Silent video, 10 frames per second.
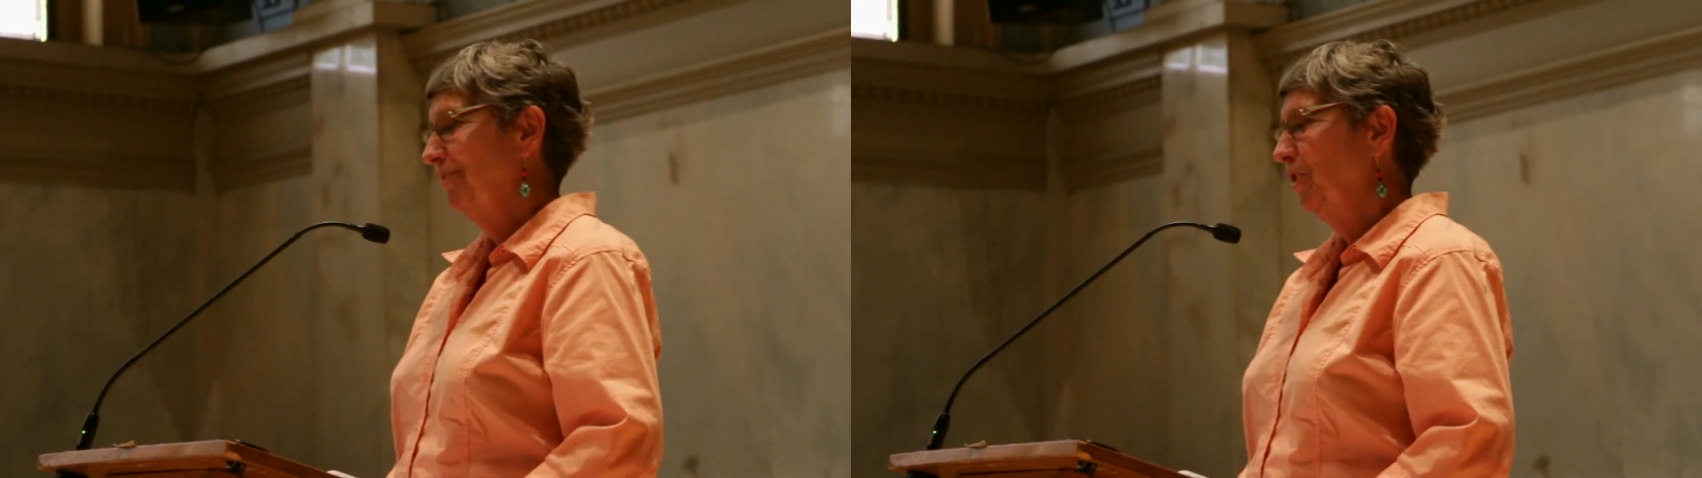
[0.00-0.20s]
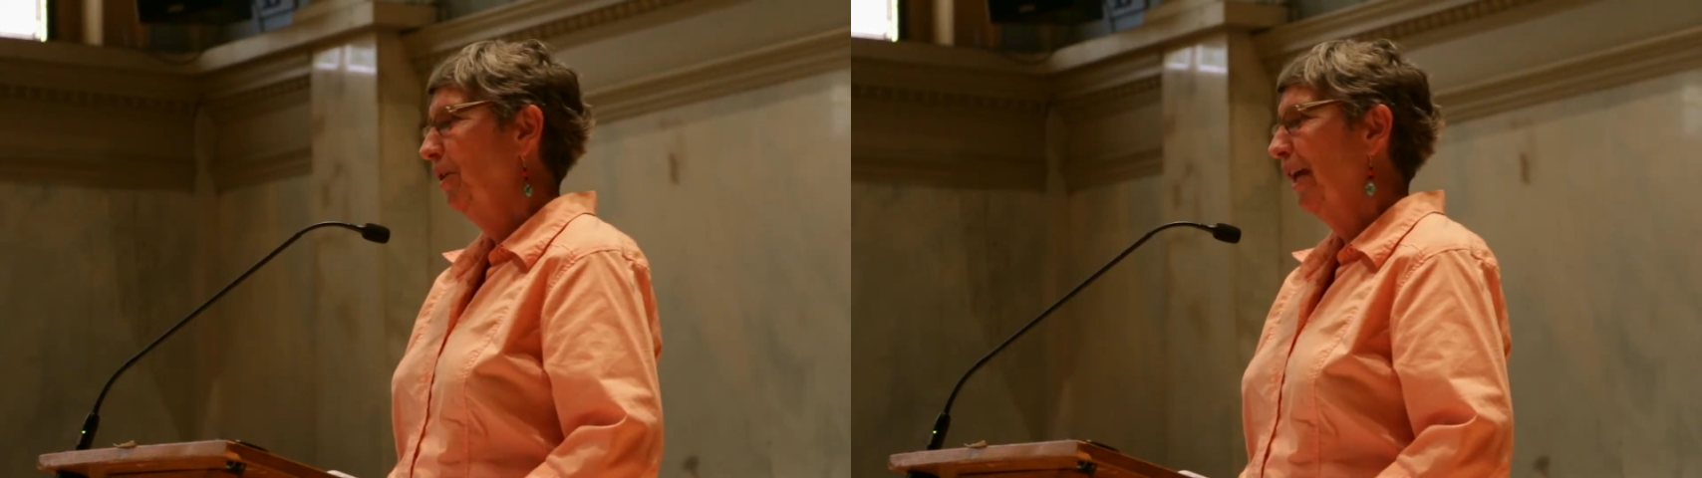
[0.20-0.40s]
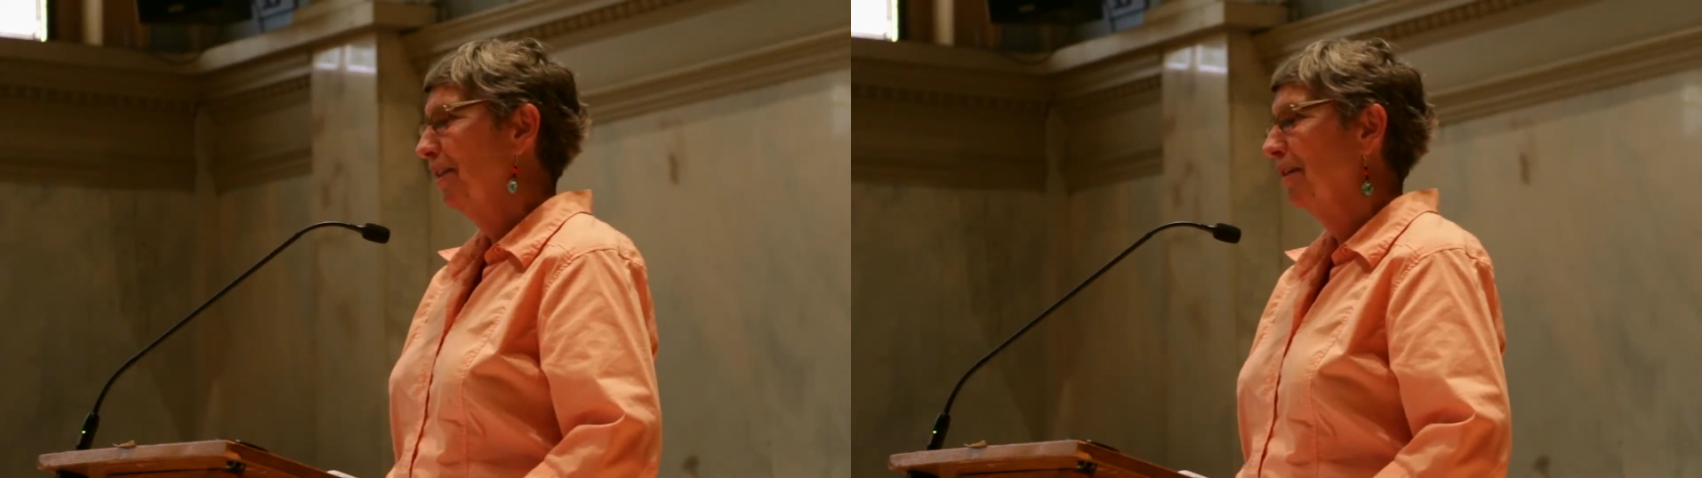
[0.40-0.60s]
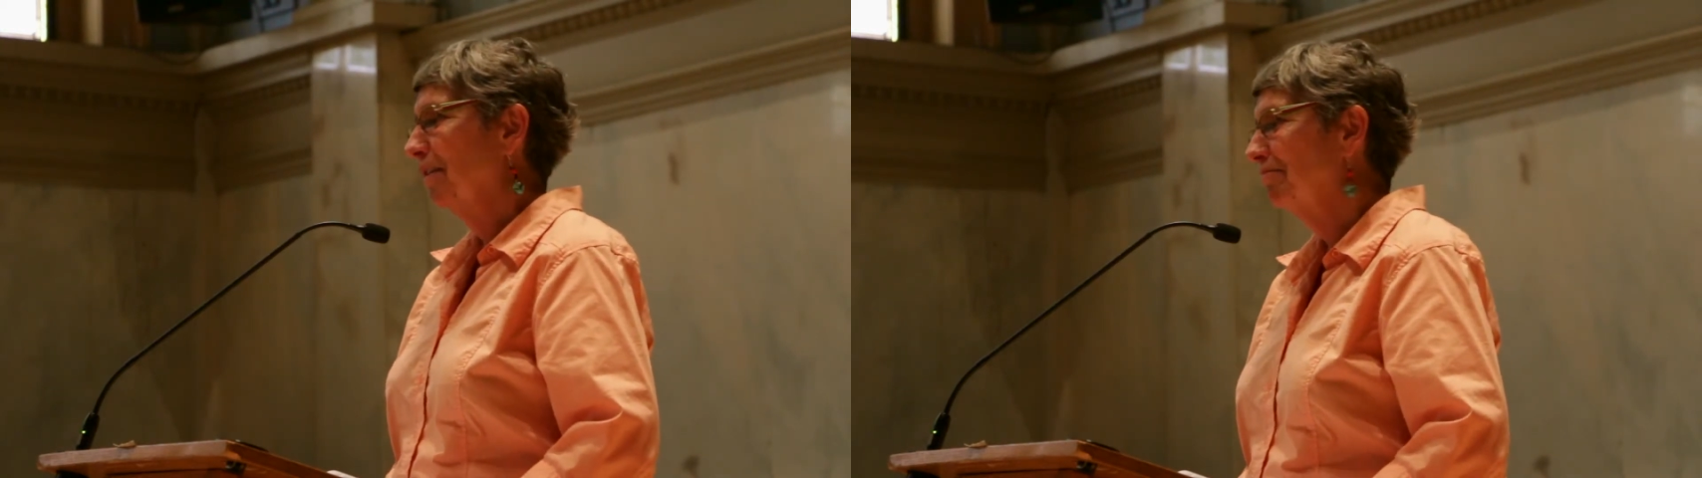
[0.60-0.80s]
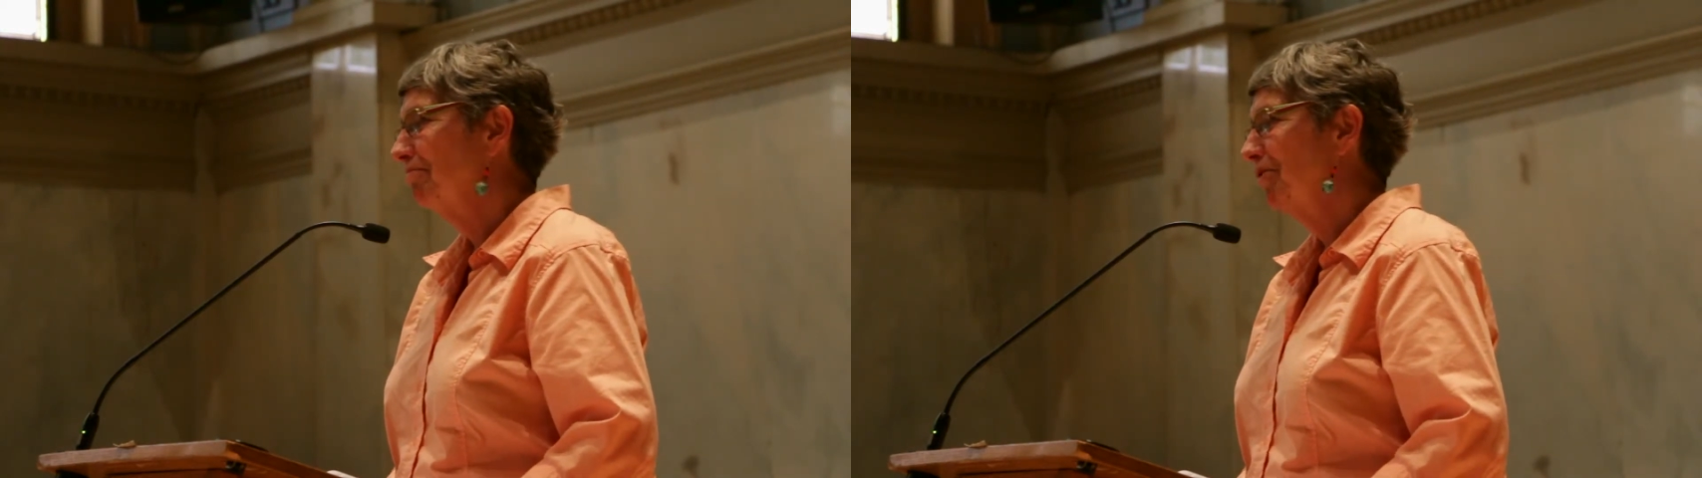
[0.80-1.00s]
You get
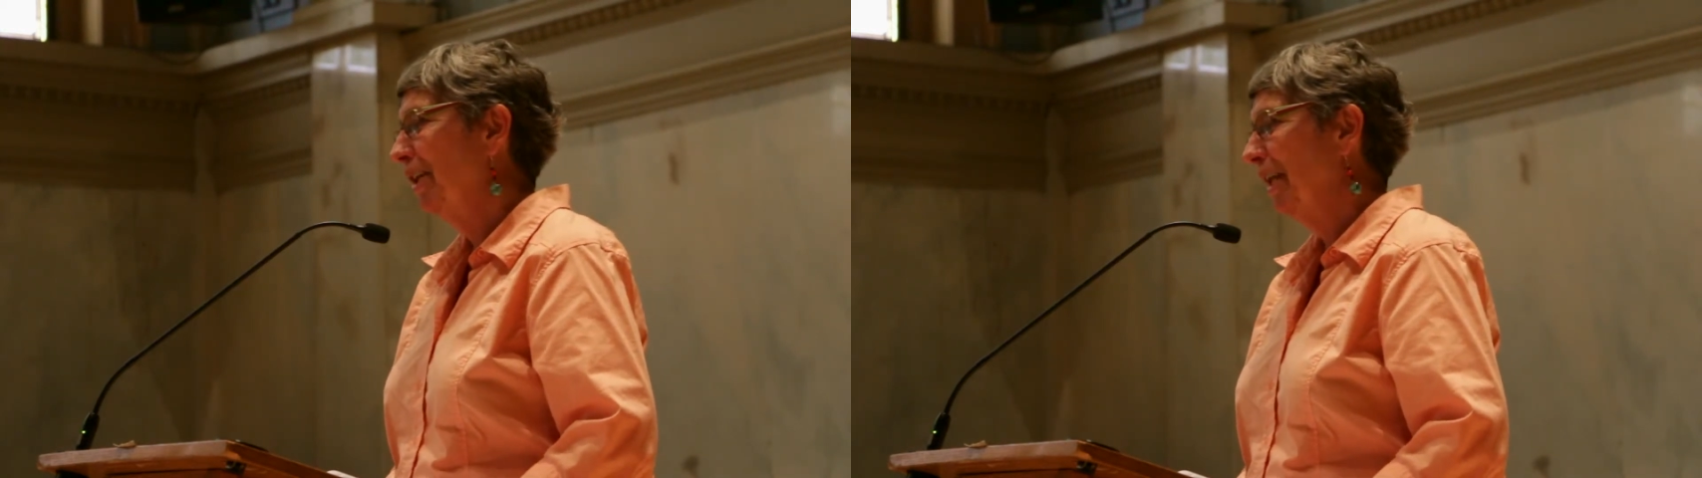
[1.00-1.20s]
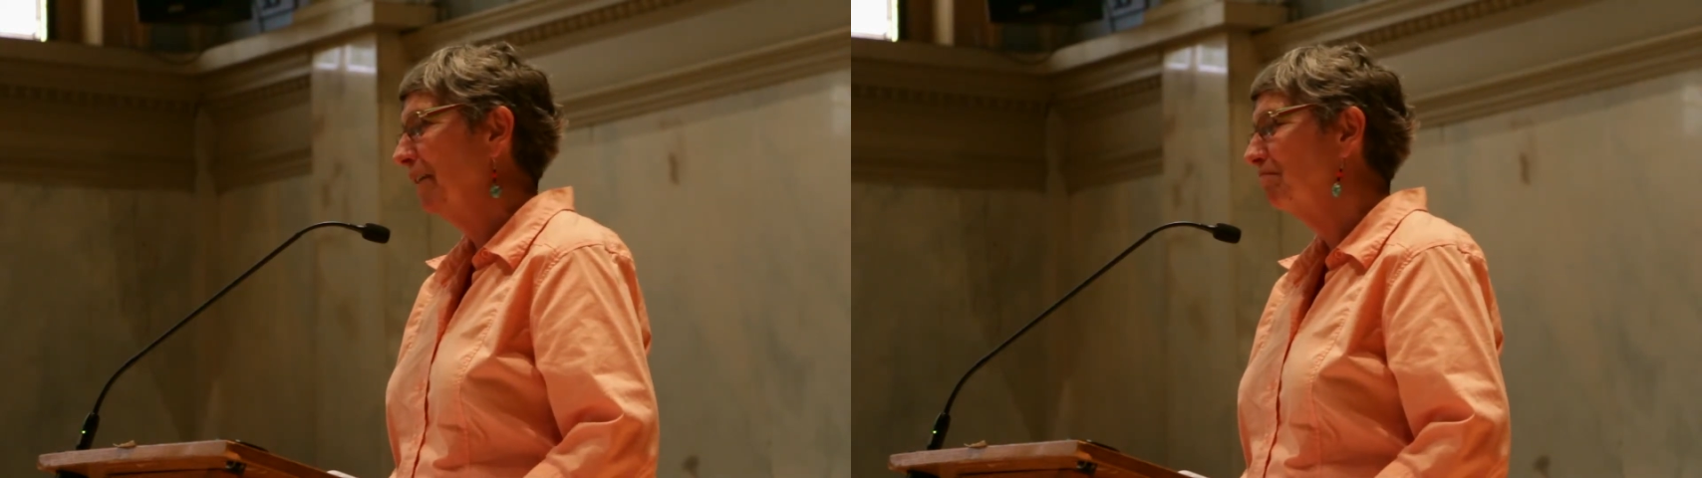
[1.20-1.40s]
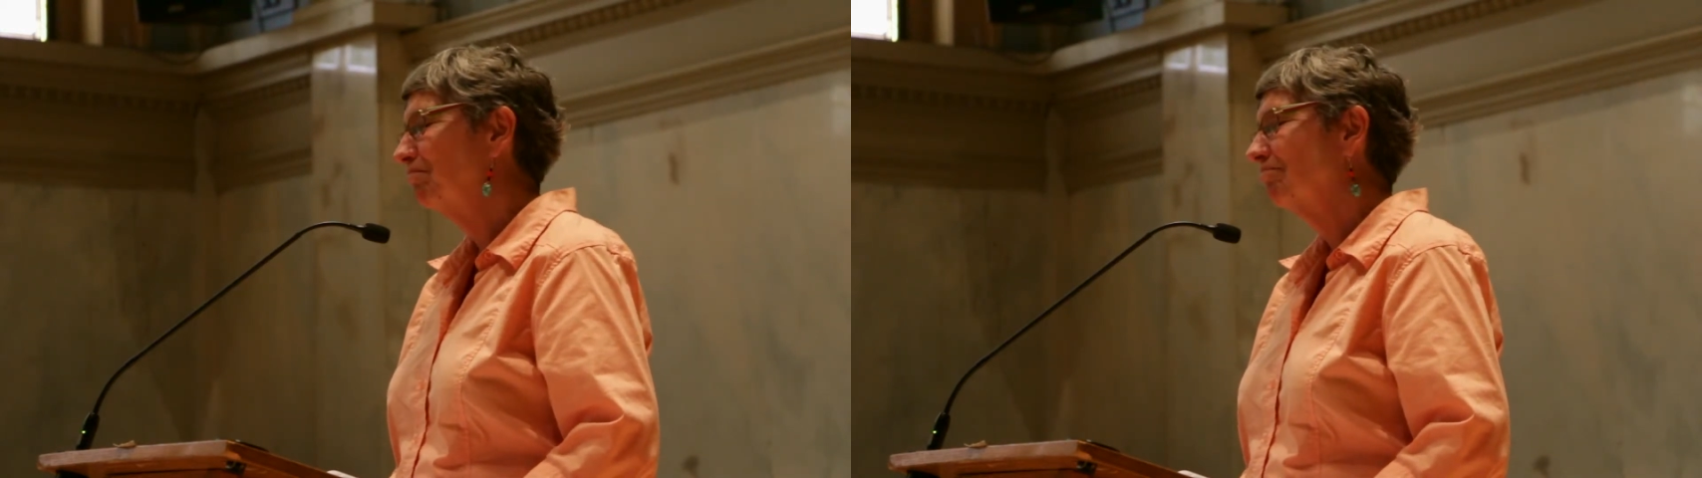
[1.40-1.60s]
the ditty.